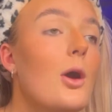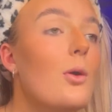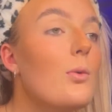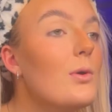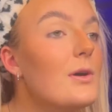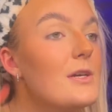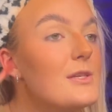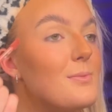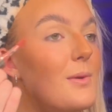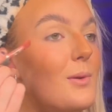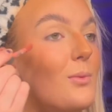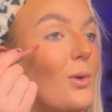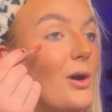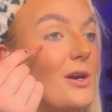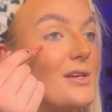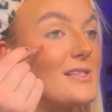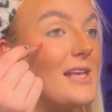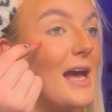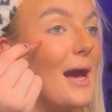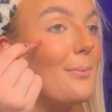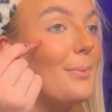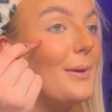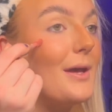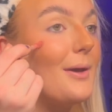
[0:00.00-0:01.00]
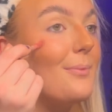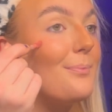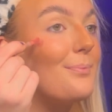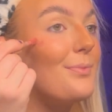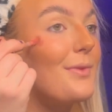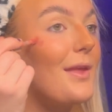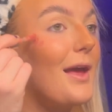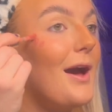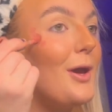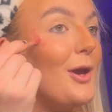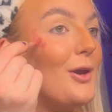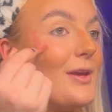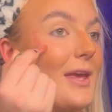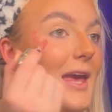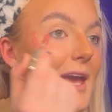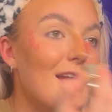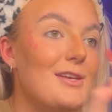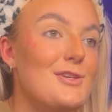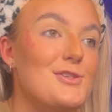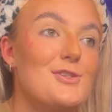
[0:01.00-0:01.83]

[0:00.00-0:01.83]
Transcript: What is my worst habit? Okay,